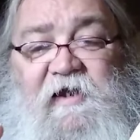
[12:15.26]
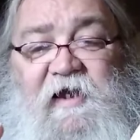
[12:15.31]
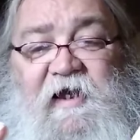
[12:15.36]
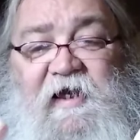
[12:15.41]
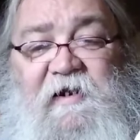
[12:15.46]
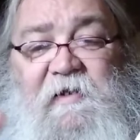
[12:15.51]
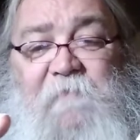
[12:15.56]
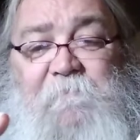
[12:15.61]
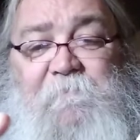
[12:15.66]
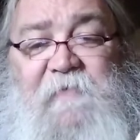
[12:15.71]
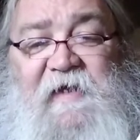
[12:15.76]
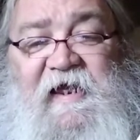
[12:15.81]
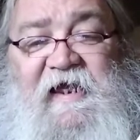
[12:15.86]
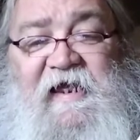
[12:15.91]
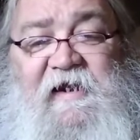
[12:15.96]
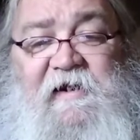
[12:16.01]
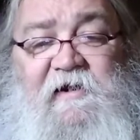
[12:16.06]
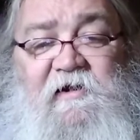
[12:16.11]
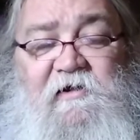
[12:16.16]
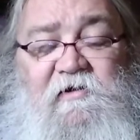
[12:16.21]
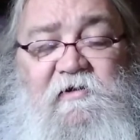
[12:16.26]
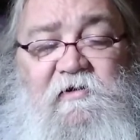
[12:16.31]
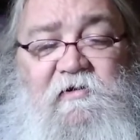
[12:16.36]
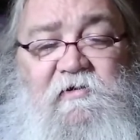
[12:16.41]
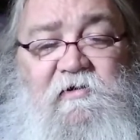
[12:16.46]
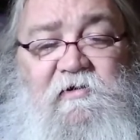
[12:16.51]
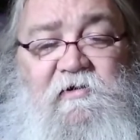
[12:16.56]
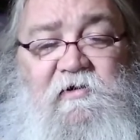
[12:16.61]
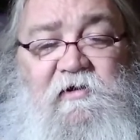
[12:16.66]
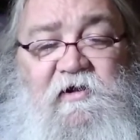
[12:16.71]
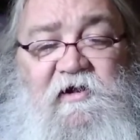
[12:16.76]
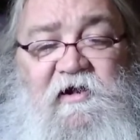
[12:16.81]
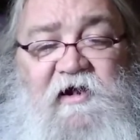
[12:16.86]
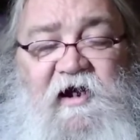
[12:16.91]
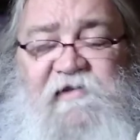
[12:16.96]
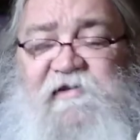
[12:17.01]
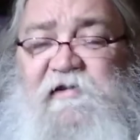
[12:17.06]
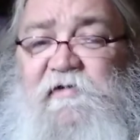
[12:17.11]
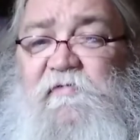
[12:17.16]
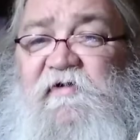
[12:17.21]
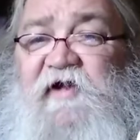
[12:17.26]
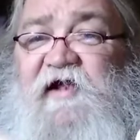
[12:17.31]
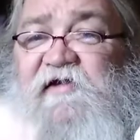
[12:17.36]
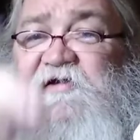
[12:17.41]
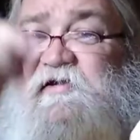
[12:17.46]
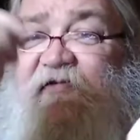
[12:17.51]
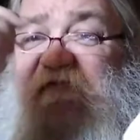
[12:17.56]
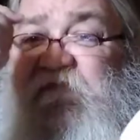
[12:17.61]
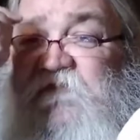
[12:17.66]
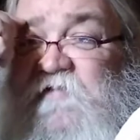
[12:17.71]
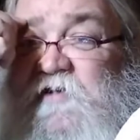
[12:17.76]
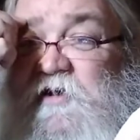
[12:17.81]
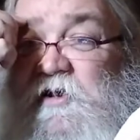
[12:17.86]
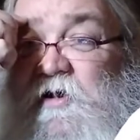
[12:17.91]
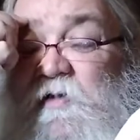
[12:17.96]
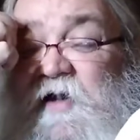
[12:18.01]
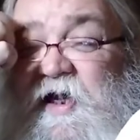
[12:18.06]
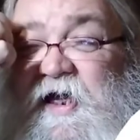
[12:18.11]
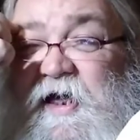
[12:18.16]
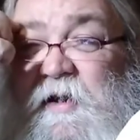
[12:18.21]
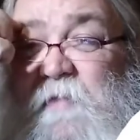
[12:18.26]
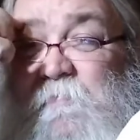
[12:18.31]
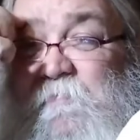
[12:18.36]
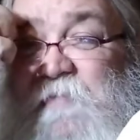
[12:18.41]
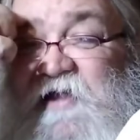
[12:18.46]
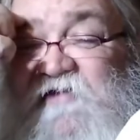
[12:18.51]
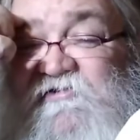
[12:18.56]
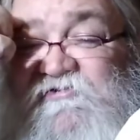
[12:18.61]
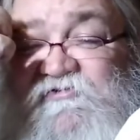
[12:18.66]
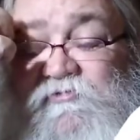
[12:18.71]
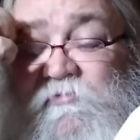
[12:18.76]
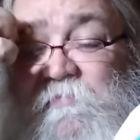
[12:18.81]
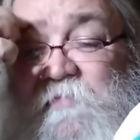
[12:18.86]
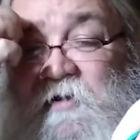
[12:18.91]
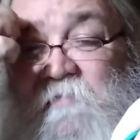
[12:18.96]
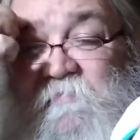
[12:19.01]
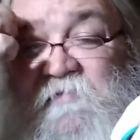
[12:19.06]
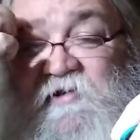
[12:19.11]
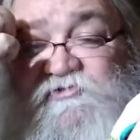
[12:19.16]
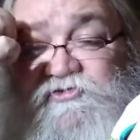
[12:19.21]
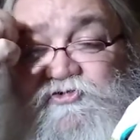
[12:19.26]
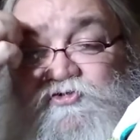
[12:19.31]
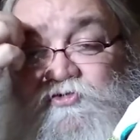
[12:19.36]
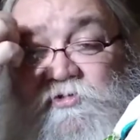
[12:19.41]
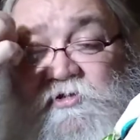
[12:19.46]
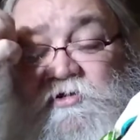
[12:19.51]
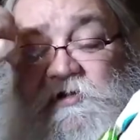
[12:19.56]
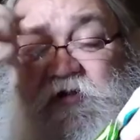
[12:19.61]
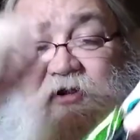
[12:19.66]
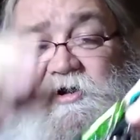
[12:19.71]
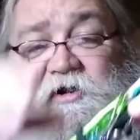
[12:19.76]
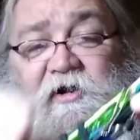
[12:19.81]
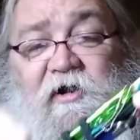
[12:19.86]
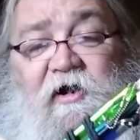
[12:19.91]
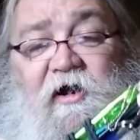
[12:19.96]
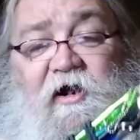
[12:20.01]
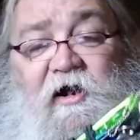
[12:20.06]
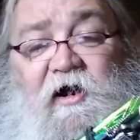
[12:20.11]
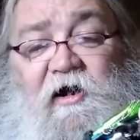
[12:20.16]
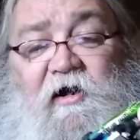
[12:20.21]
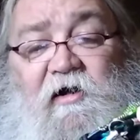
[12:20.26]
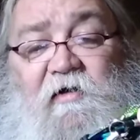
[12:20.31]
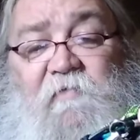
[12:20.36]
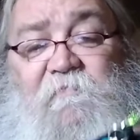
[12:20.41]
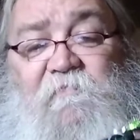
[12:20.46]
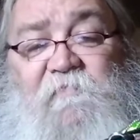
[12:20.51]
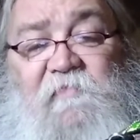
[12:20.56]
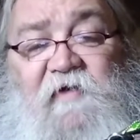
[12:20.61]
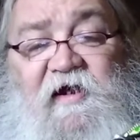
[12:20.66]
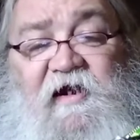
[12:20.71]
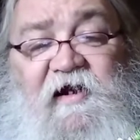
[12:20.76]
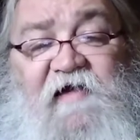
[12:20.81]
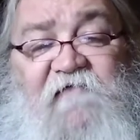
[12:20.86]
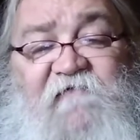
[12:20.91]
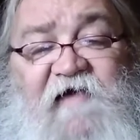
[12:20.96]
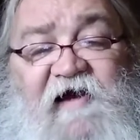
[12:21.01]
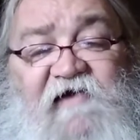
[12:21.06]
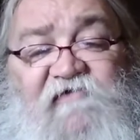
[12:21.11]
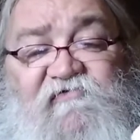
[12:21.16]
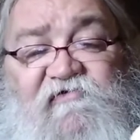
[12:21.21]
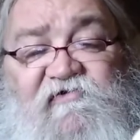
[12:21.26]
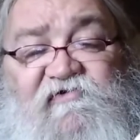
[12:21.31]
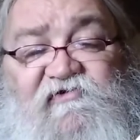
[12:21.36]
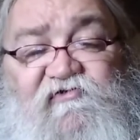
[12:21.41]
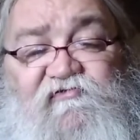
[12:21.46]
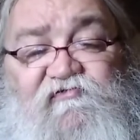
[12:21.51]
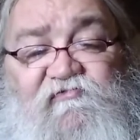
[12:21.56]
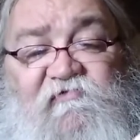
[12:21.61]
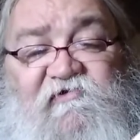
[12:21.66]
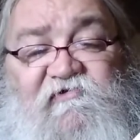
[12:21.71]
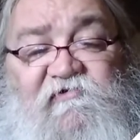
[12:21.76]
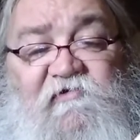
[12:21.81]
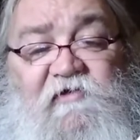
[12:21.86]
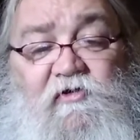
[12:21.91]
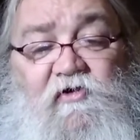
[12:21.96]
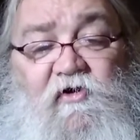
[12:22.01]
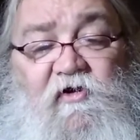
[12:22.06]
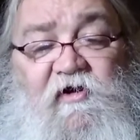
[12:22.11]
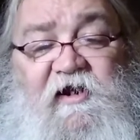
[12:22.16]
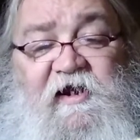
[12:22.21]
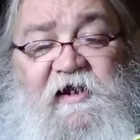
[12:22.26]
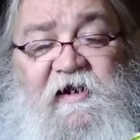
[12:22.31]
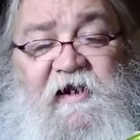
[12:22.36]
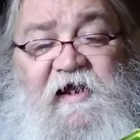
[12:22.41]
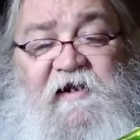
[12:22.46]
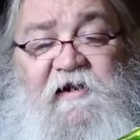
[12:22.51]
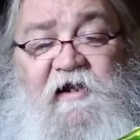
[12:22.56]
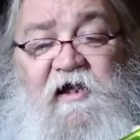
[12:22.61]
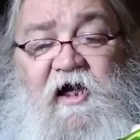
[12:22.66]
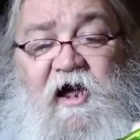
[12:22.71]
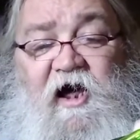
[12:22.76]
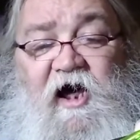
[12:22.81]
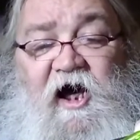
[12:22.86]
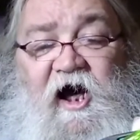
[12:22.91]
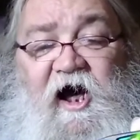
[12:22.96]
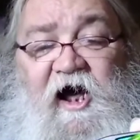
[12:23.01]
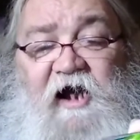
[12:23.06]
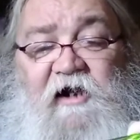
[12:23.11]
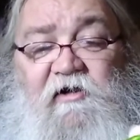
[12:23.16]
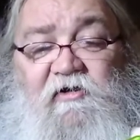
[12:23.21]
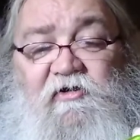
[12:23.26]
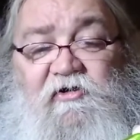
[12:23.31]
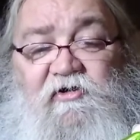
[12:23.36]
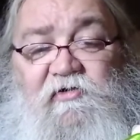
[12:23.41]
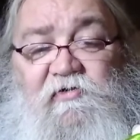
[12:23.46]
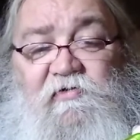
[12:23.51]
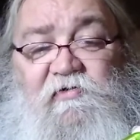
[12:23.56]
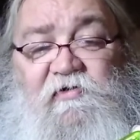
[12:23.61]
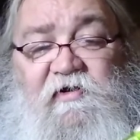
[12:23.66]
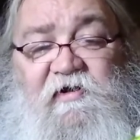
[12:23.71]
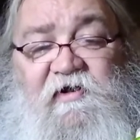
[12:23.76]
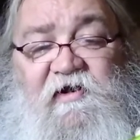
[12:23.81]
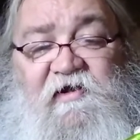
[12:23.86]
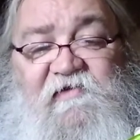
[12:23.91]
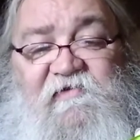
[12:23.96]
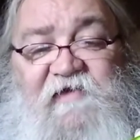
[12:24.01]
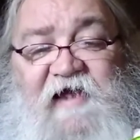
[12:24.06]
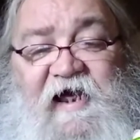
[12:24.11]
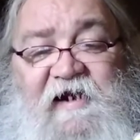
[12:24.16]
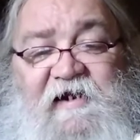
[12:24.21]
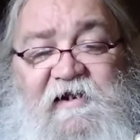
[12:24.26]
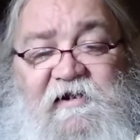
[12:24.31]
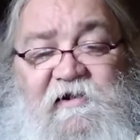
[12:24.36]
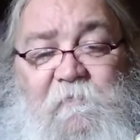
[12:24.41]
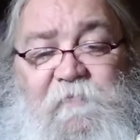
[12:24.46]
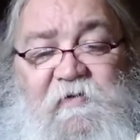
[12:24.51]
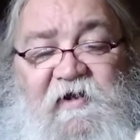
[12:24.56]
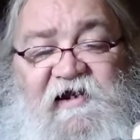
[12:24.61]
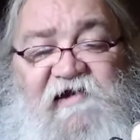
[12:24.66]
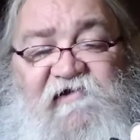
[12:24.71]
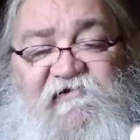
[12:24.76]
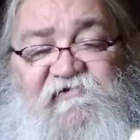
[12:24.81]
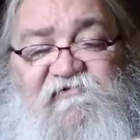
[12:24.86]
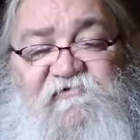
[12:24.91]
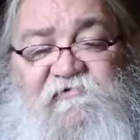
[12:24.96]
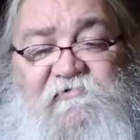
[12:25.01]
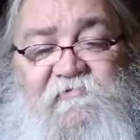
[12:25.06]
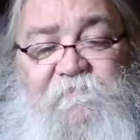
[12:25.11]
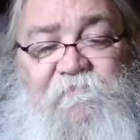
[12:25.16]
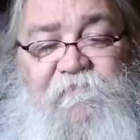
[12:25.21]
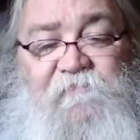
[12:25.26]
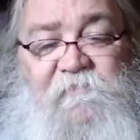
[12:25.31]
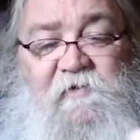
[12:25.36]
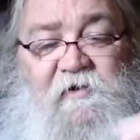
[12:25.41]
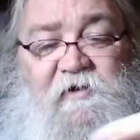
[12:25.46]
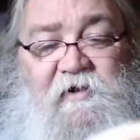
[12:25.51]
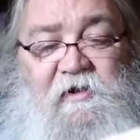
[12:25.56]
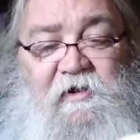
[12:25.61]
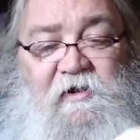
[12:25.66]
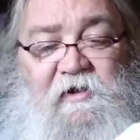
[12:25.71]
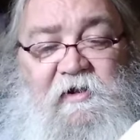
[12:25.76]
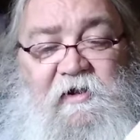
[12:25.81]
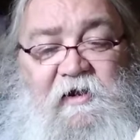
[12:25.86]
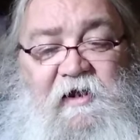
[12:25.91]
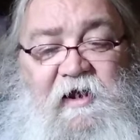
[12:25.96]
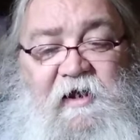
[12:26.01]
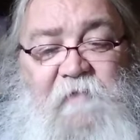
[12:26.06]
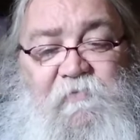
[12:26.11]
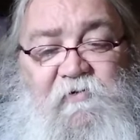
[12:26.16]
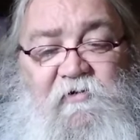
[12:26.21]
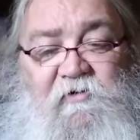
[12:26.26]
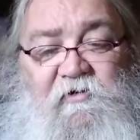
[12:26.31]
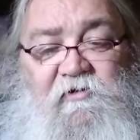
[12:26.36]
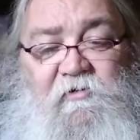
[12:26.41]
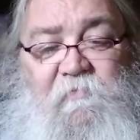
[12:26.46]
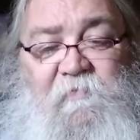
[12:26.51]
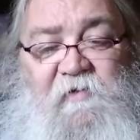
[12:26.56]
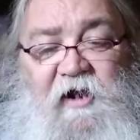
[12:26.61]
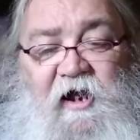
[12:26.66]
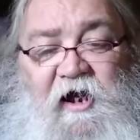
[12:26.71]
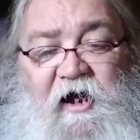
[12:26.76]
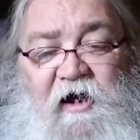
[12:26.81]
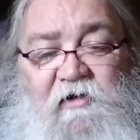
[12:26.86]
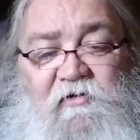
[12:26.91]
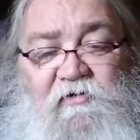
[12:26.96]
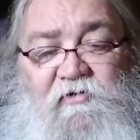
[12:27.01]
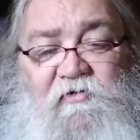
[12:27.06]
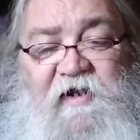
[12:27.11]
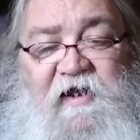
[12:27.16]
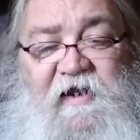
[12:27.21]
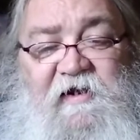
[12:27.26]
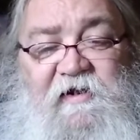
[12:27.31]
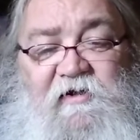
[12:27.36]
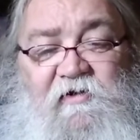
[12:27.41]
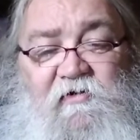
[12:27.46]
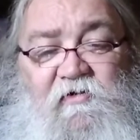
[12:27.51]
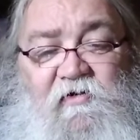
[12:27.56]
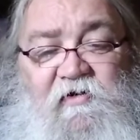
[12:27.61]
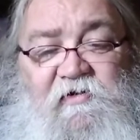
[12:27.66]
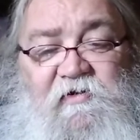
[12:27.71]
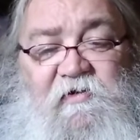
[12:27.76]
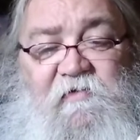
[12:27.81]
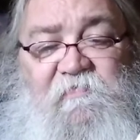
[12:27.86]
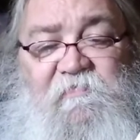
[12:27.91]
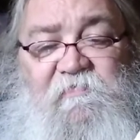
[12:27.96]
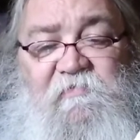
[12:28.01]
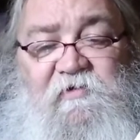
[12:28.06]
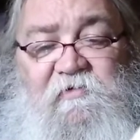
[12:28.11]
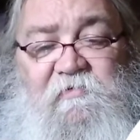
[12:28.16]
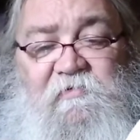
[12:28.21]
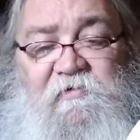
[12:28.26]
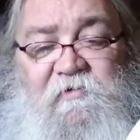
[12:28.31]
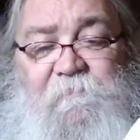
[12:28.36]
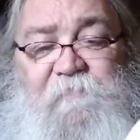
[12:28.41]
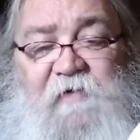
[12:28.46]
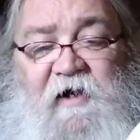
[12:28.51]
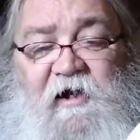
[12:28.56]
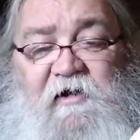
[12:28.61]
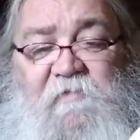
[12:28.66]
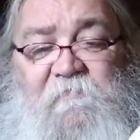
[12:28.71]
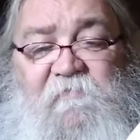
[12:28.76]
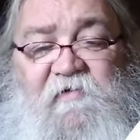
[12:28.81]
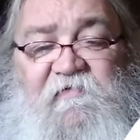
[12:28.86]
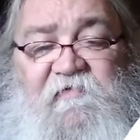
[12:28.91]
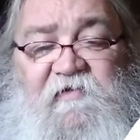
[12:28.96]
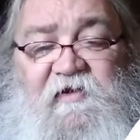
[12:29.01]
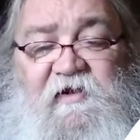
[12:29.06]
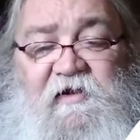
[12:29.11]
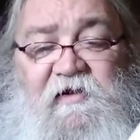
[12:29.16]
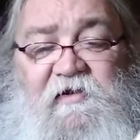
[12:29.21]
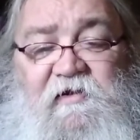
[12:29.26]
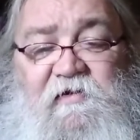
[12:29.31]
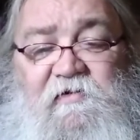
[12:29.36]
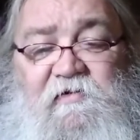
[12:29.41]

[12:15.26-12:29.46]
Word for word: and a pen. I think when I did the video, I had a pencil, but I'm not sure. Uh, and I've actually just recently gone in and hot glued that into place and put a little bit of hot glue down here on the, the bottom of the,